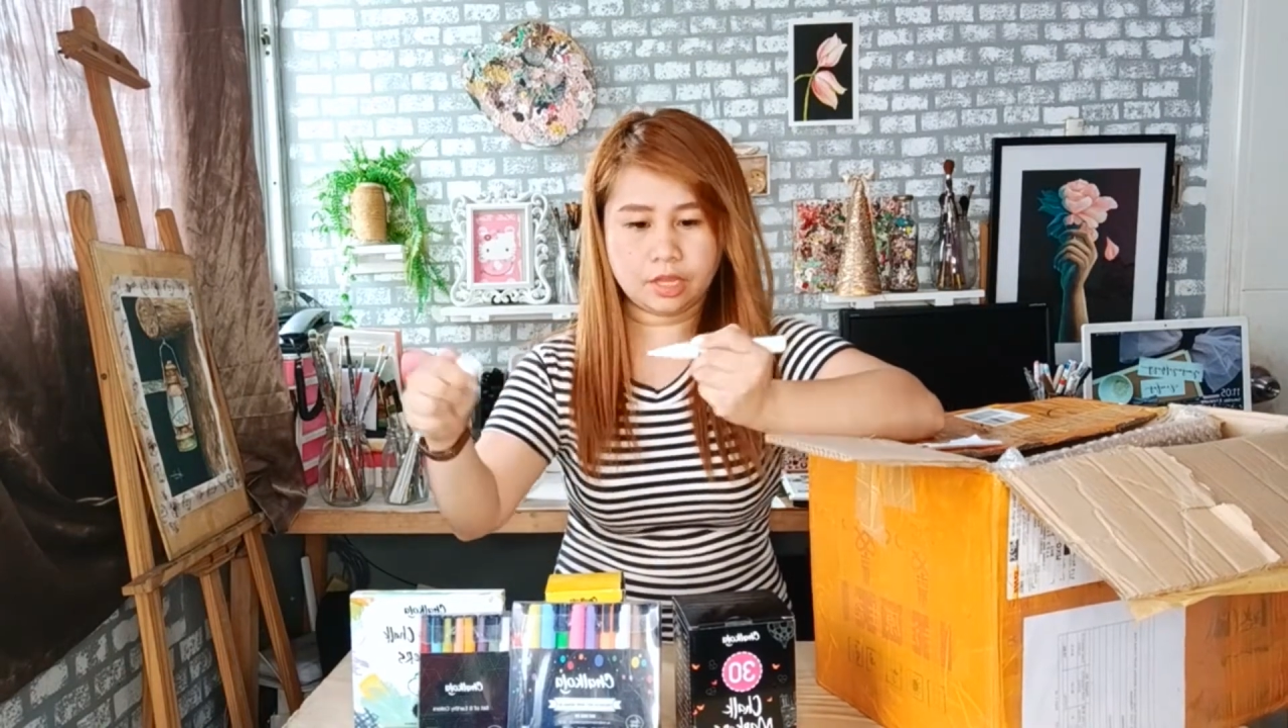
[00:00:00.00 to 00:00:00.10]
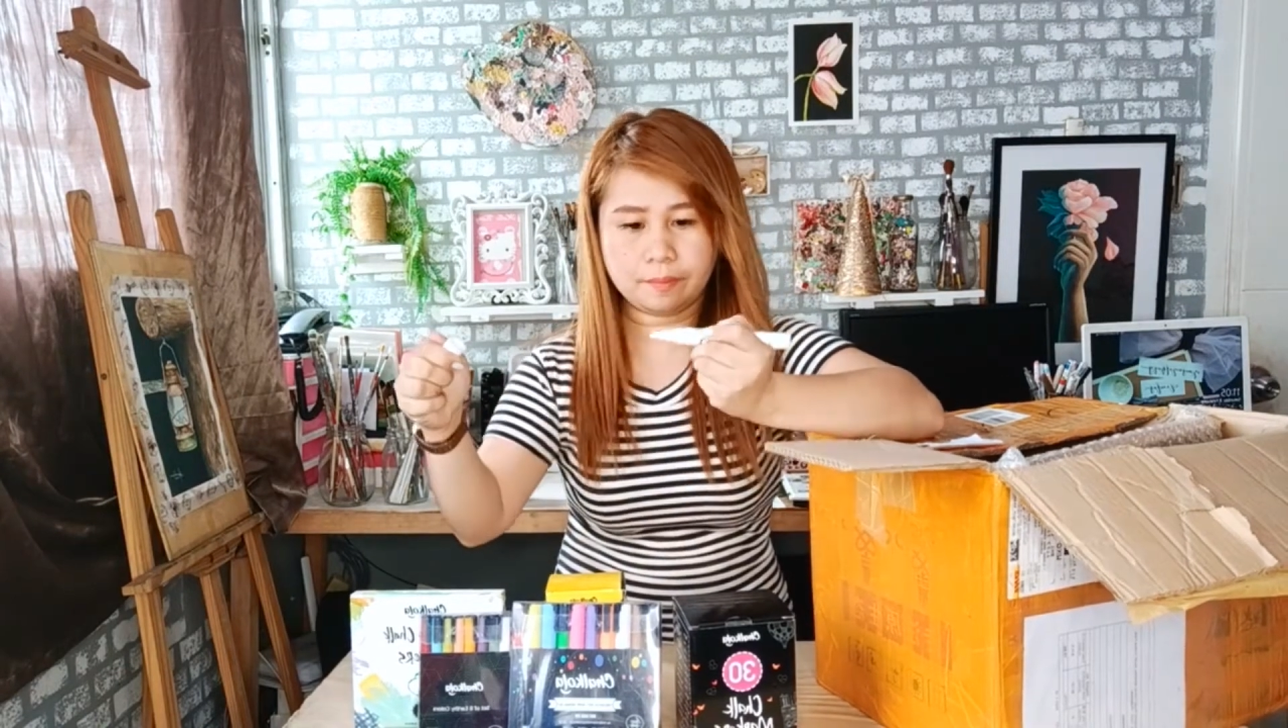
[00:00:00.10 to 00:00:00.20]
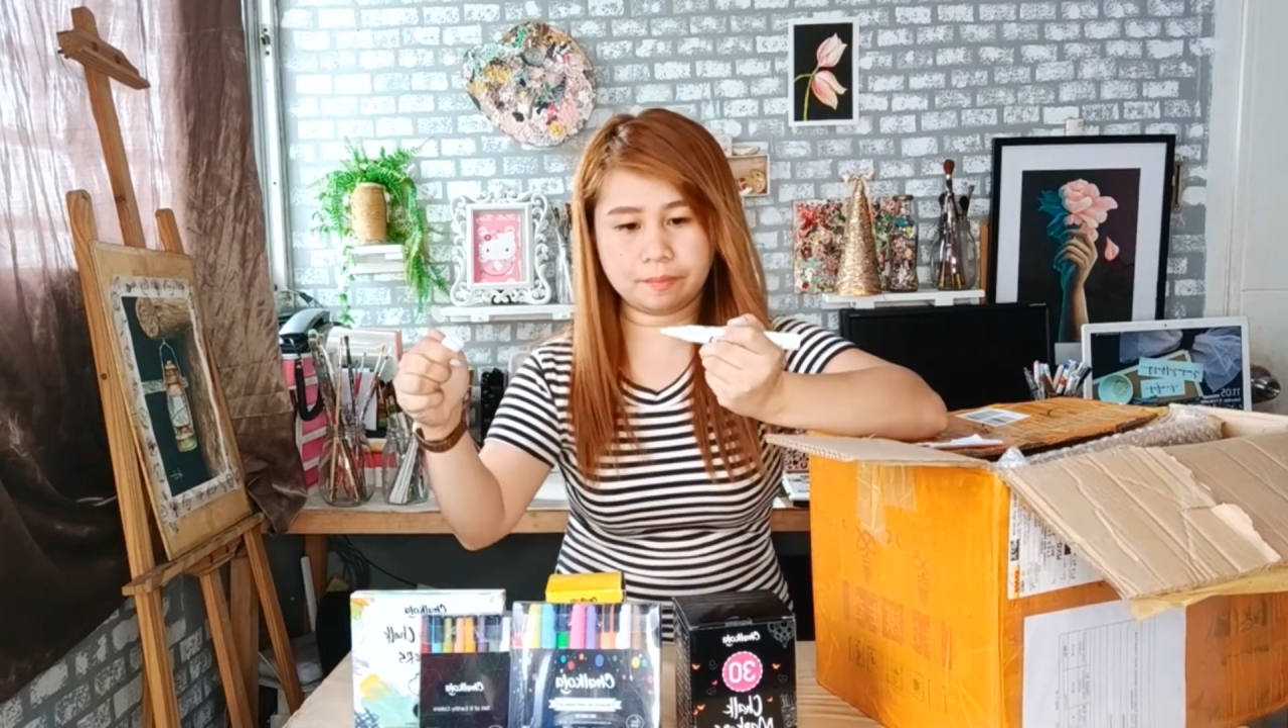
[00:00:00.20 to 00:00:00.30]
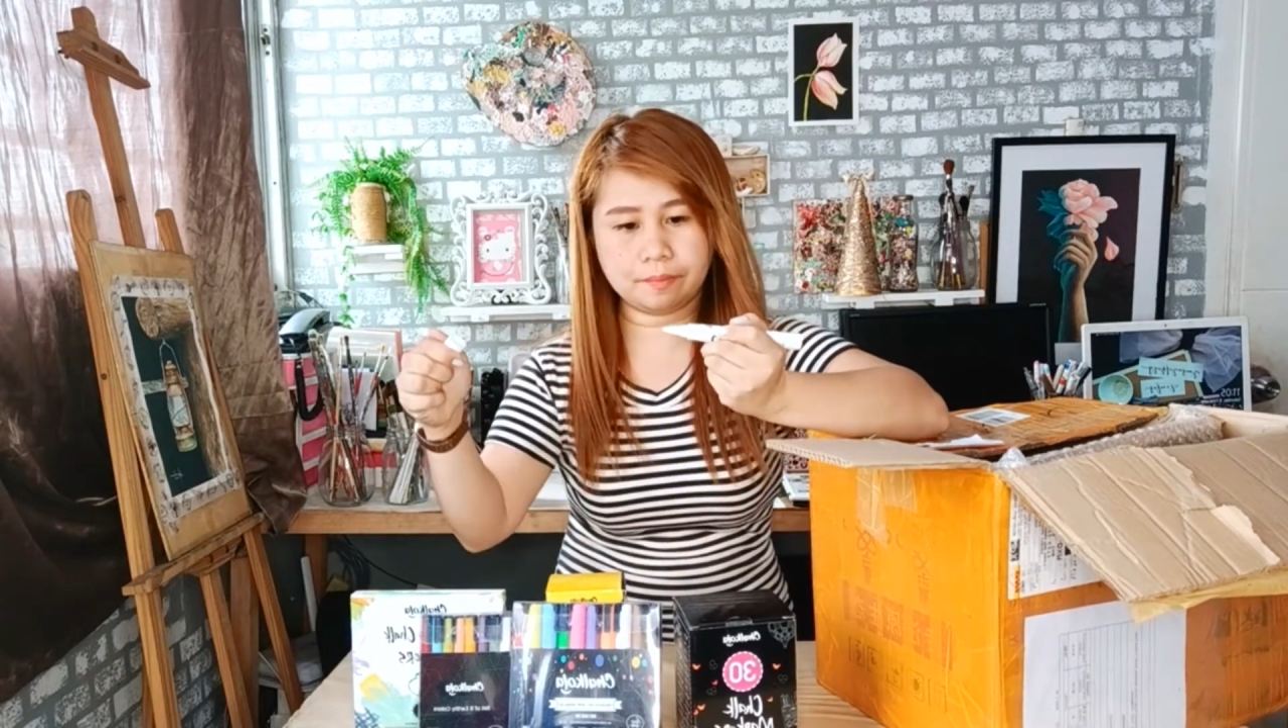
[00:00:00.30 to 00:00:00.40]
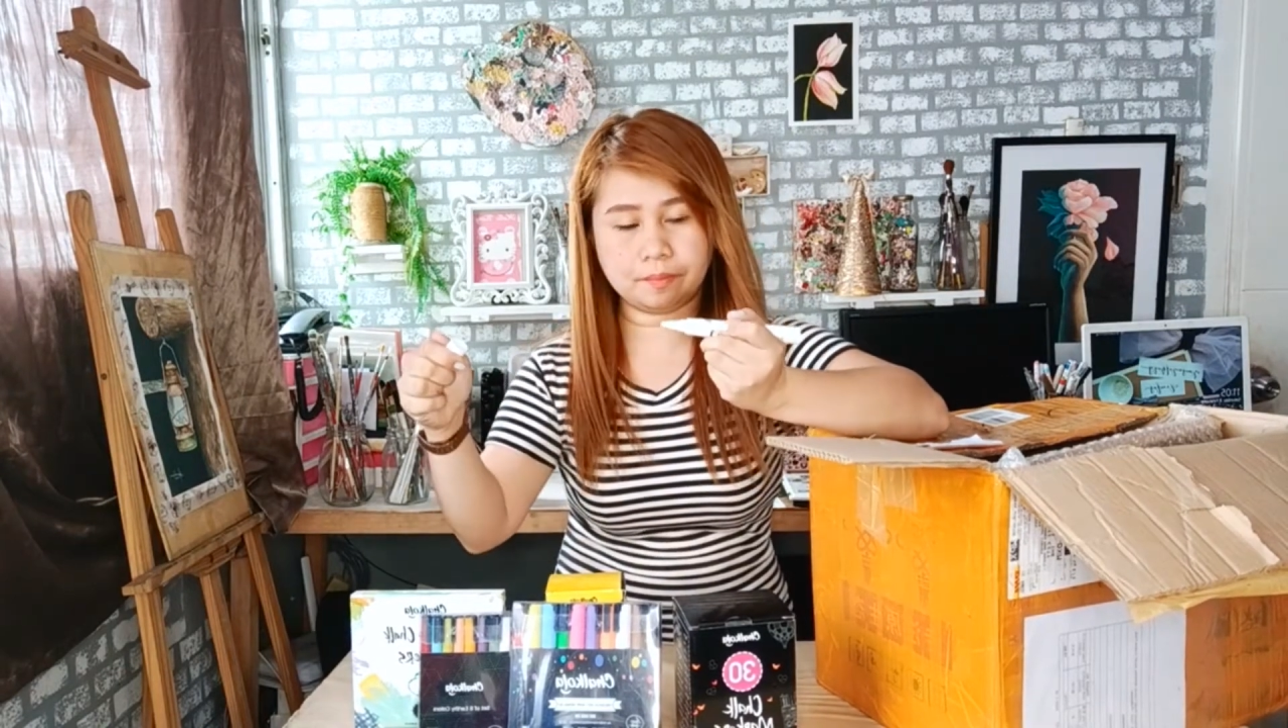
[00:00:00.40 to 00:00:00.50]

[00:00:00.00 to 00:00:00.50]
tape.